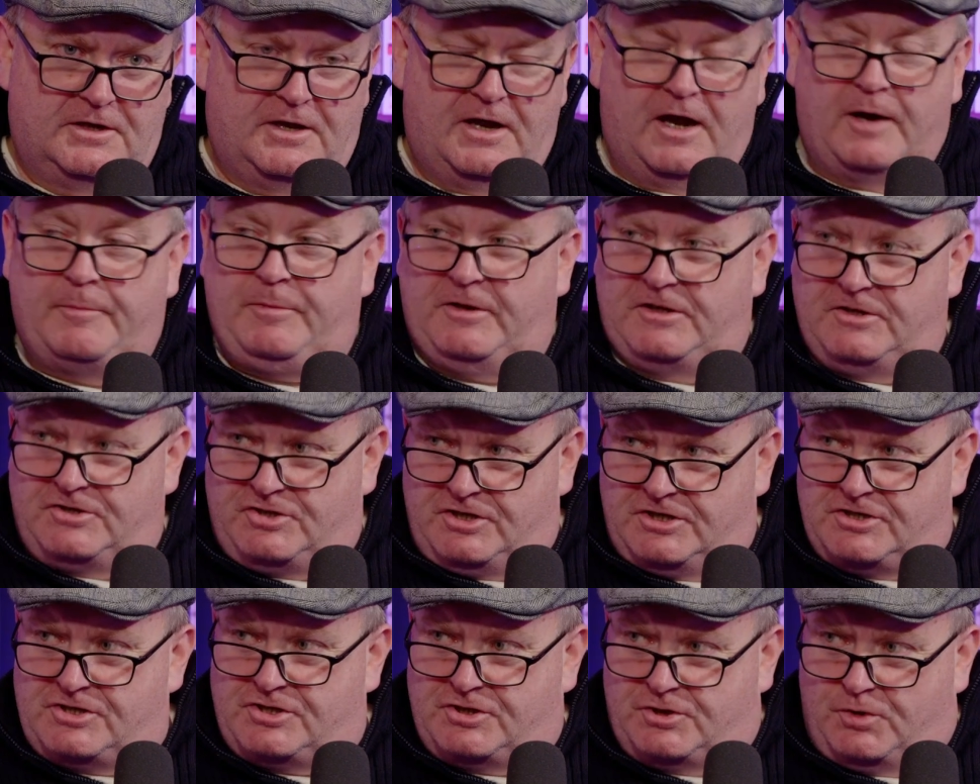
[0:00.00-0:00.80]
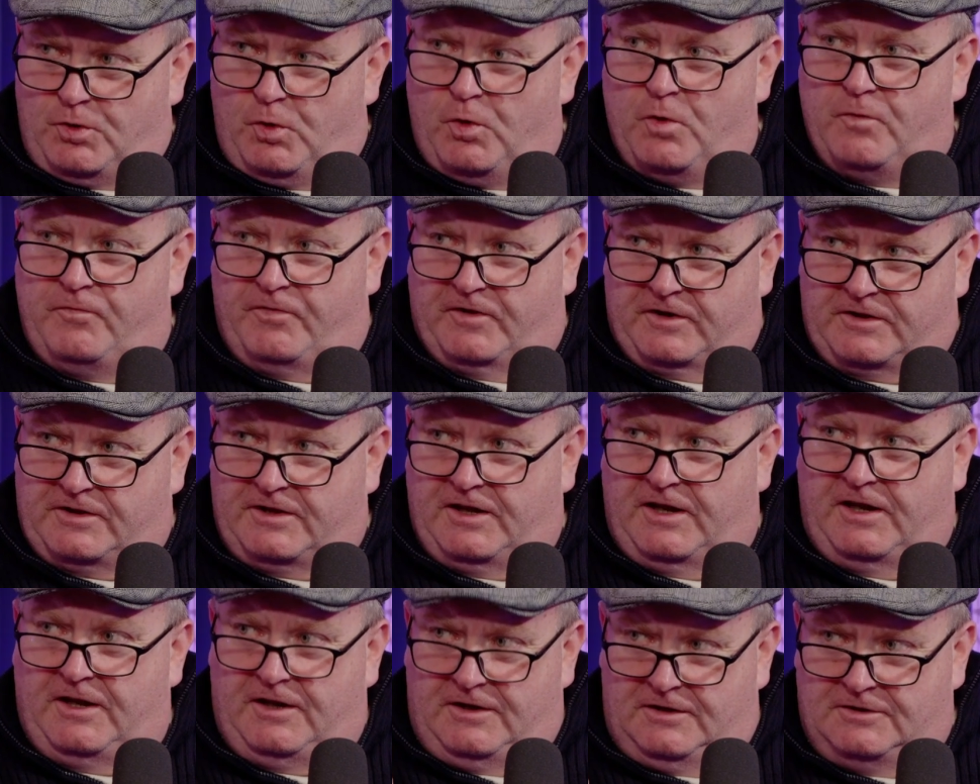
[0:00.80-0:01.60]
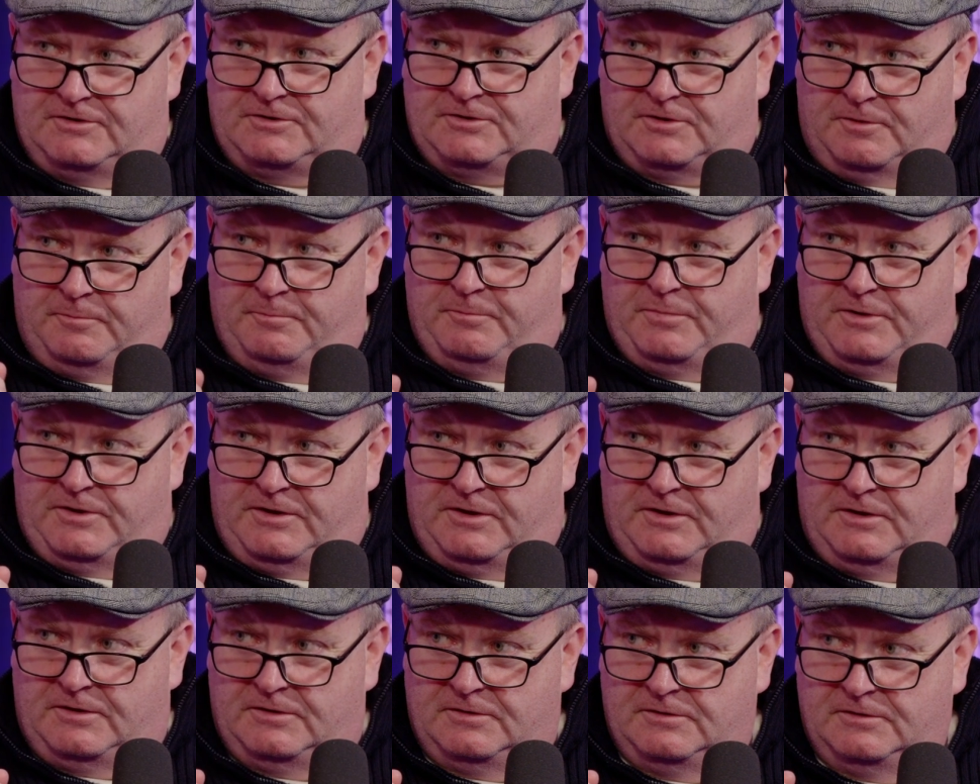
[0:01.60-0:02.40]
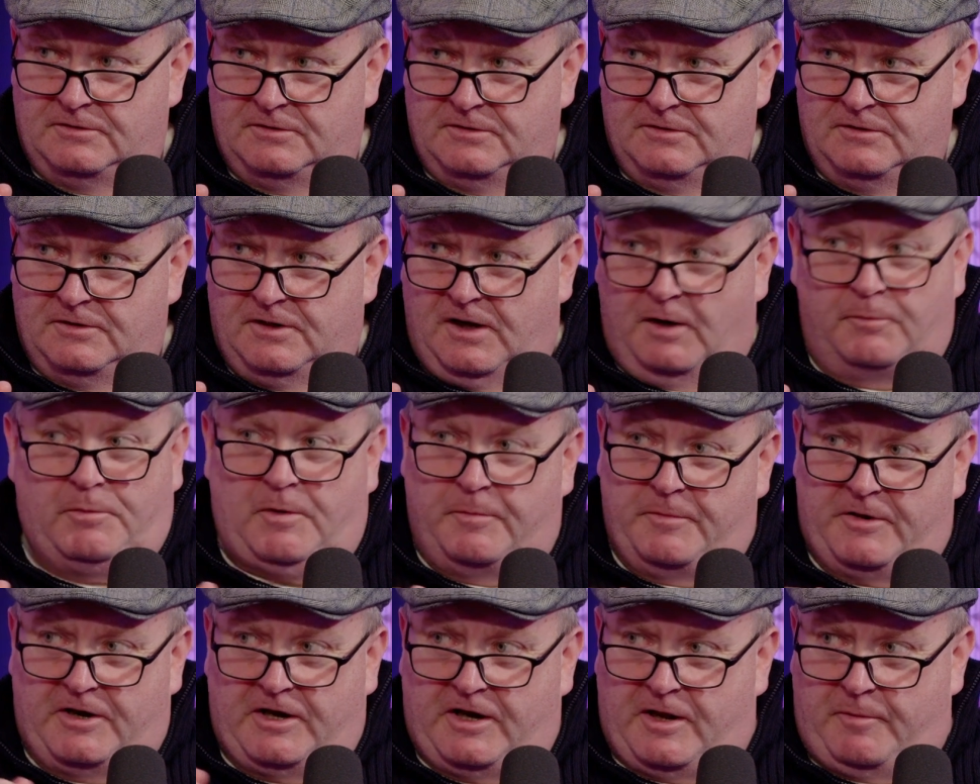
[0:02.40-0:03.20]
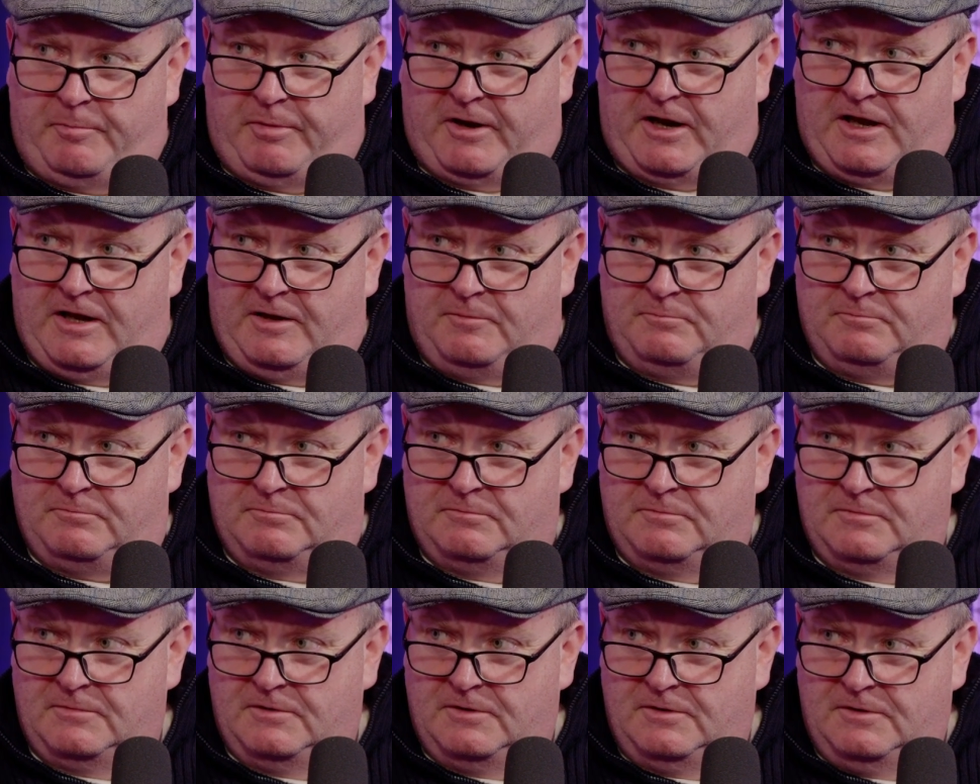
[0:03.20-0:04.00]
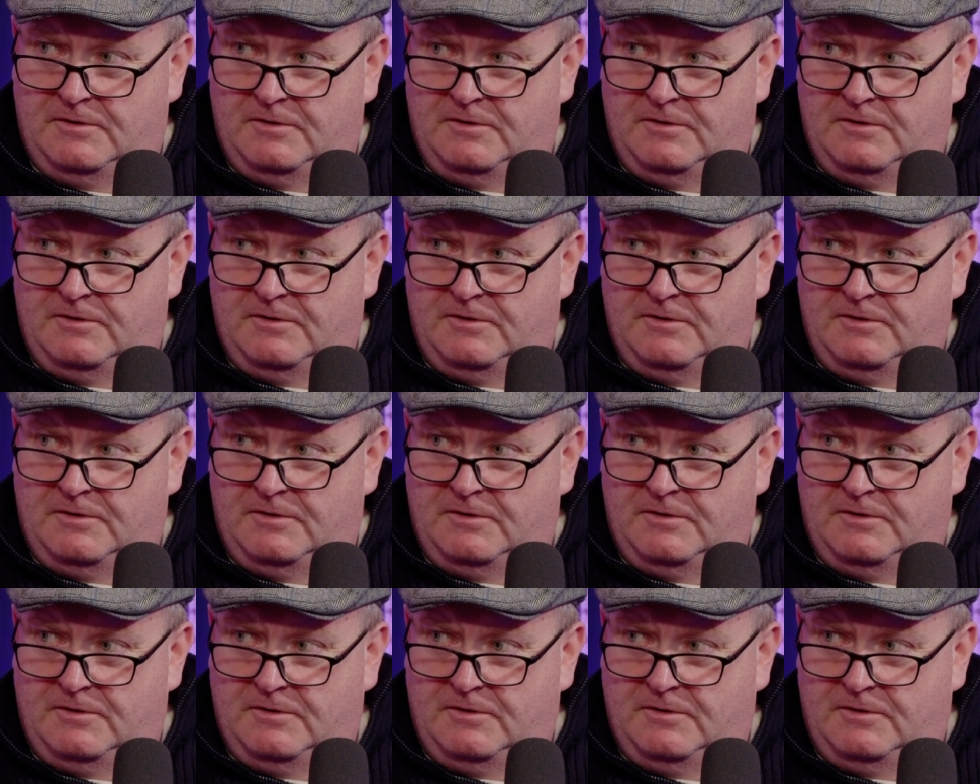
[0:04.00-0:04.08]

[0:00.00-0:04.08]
I mean, just overtaking somebody, a woman in a pram